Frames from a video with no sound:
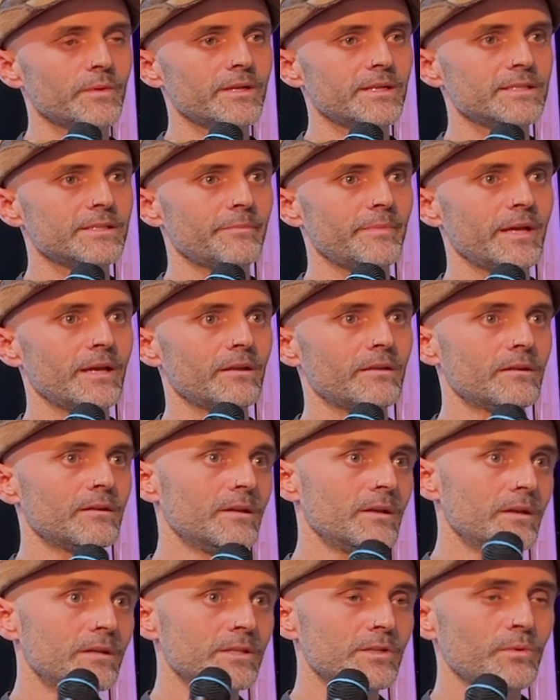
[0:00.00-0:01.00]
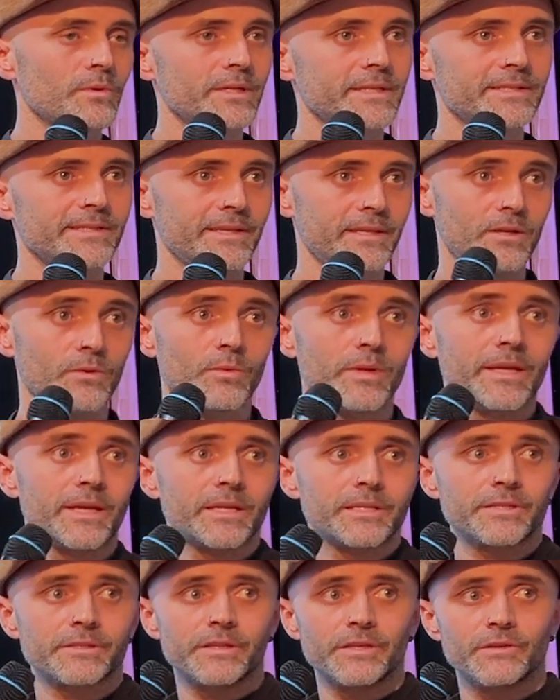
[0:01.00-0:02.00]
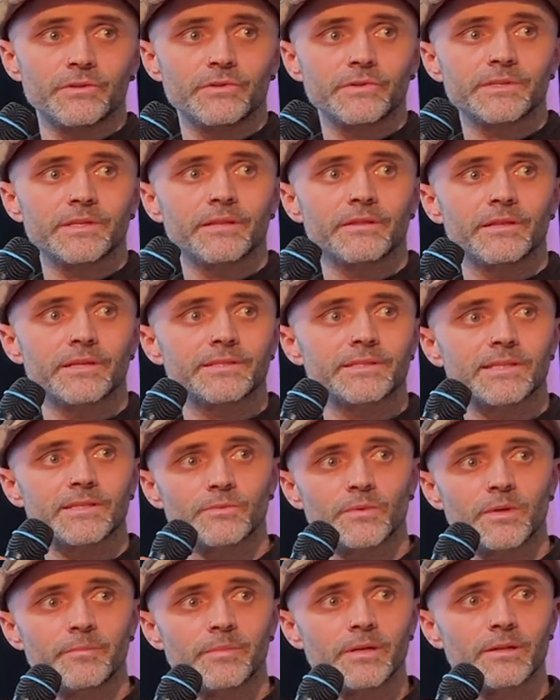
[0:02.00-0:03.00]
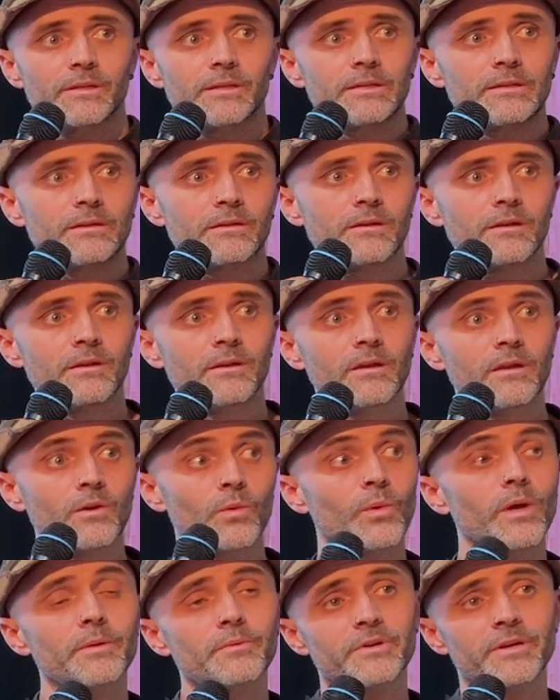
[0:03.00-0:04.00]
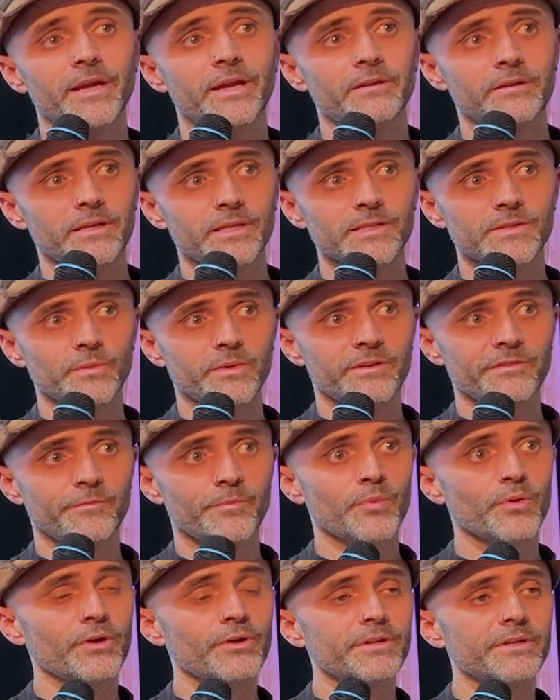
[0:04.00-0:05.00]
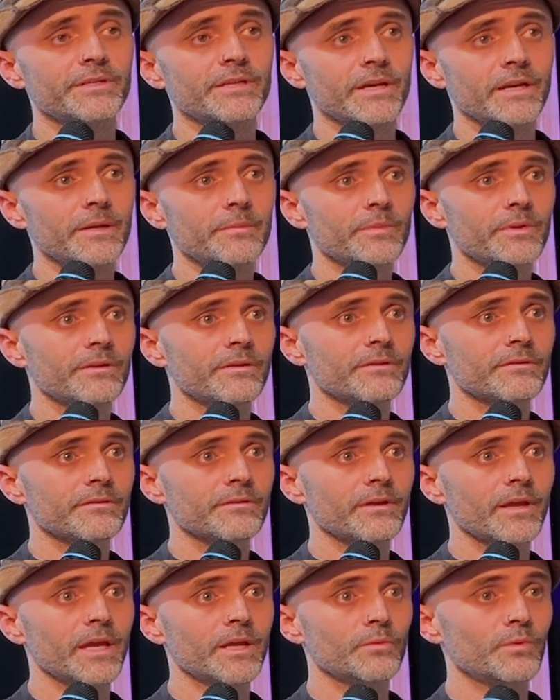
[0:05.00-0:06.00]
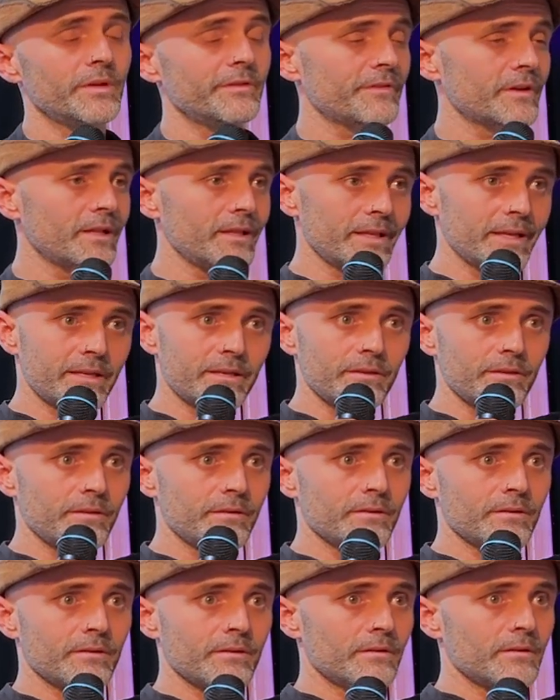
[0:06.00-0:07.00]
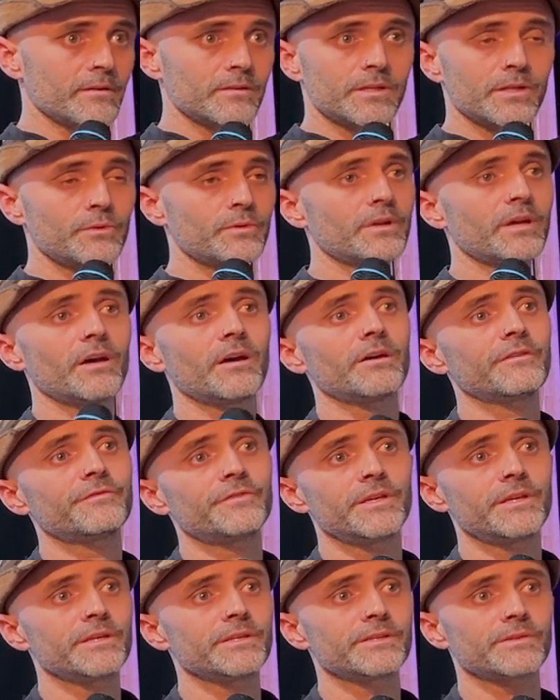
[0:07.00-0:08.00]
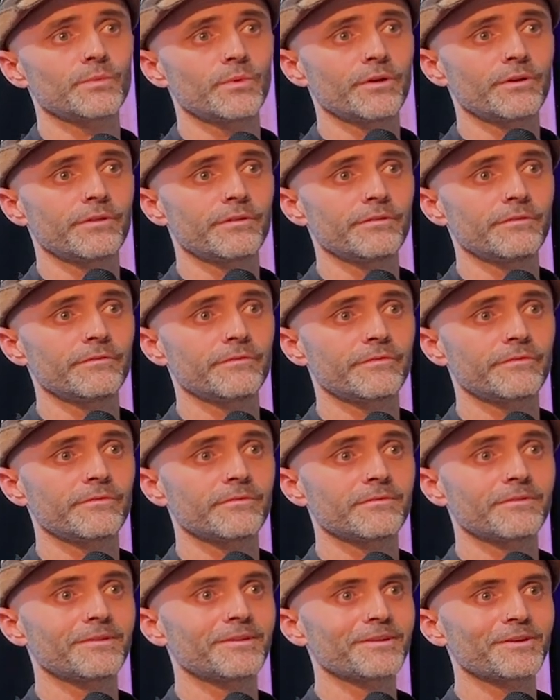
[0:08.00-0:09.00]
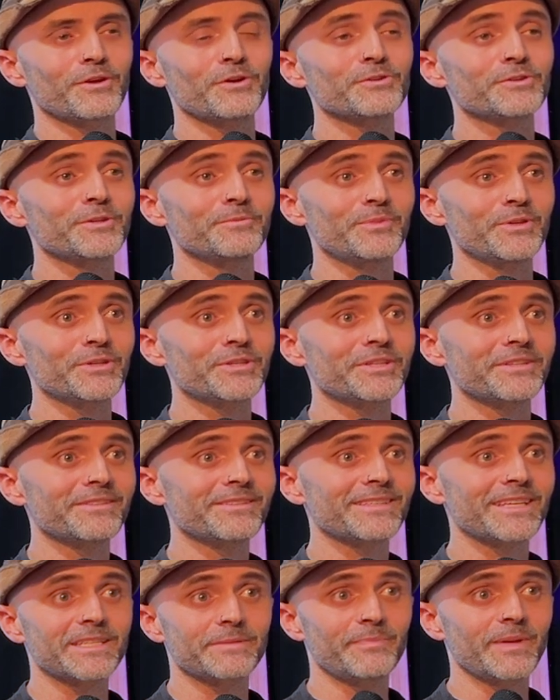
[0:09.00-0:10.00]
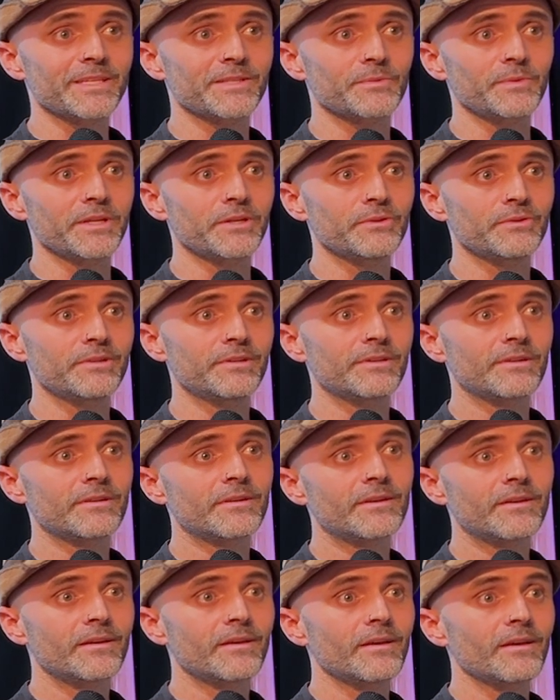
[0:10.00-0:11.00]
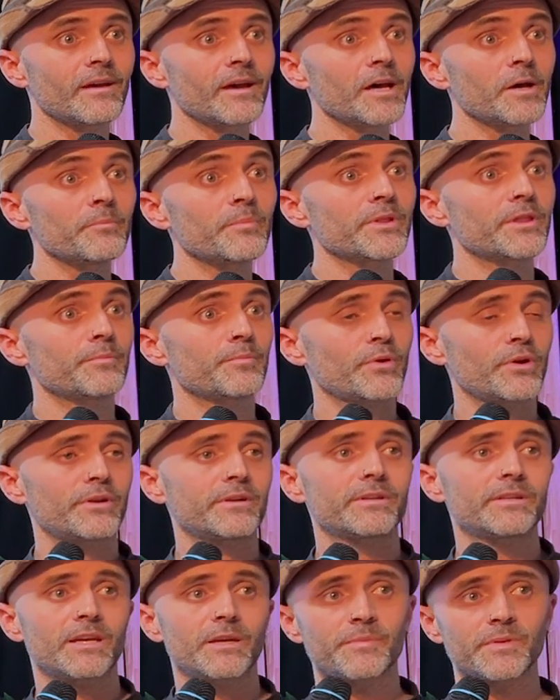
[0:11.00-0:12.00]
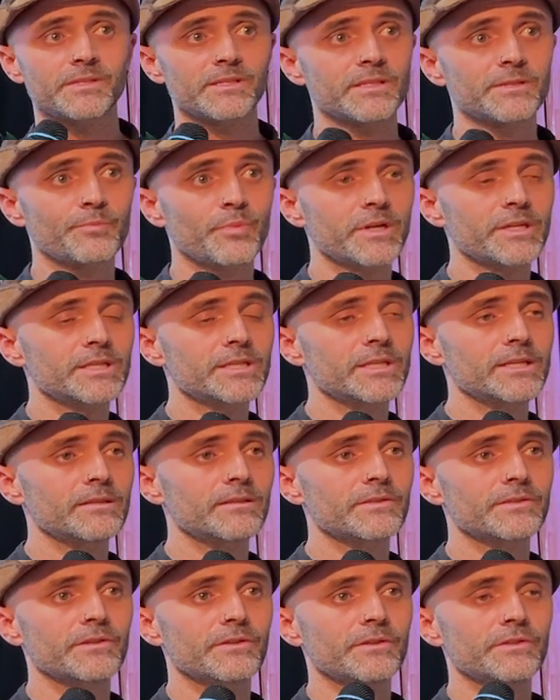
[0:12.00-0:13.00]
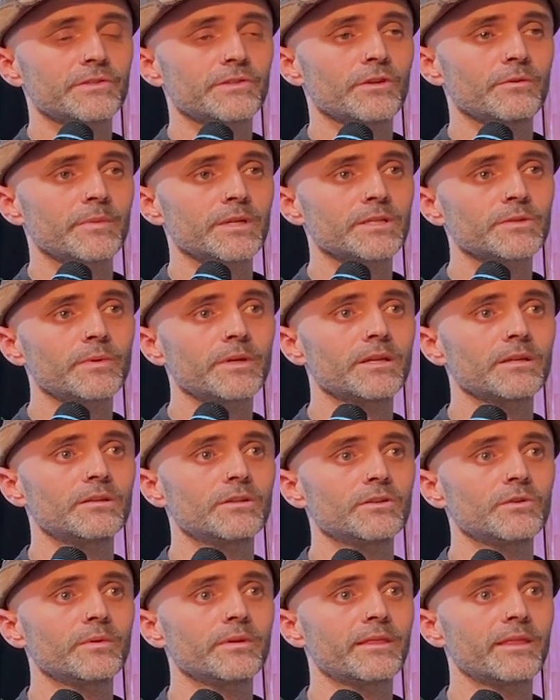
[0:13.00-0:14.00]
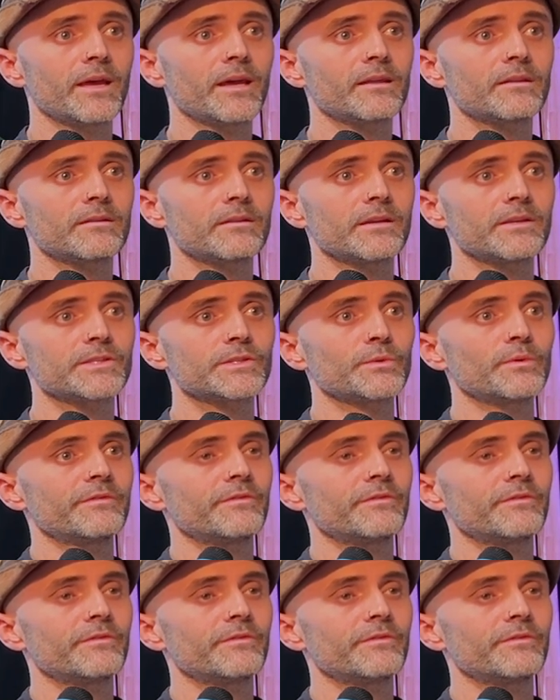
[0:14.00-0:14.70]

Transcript: one is about to what extent are we actually using this as we build it? Where we're at is we've prototyped and we've collected 2.5 years worth of contributions as best we could. But the prototype is a spreadsheet. There's only so much we can do with that. And so